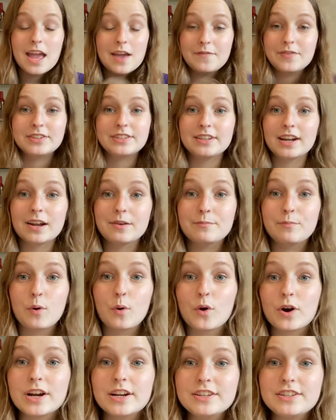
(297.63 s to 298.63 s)
If it's not
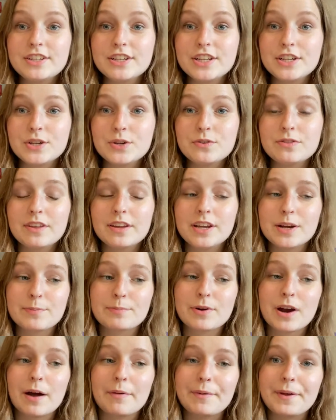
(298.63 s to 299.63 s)
important to you, then you're
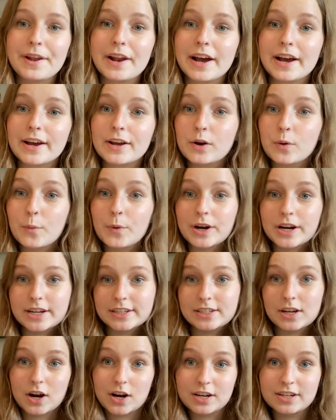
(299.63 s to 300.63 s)
probably not going to work
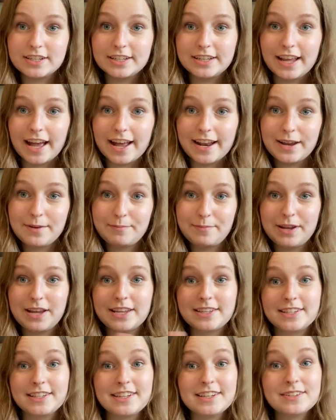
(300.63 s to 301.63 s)
as hard to get it,
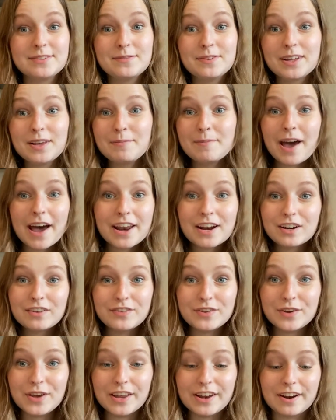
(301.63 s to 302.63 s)
because it doesn't really matter
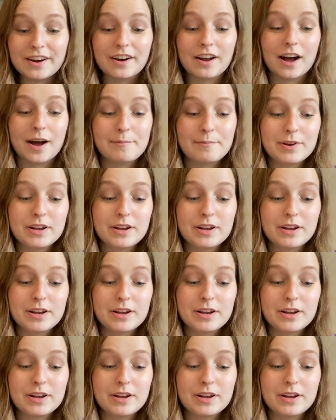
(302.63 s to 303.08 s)
if you get it or not.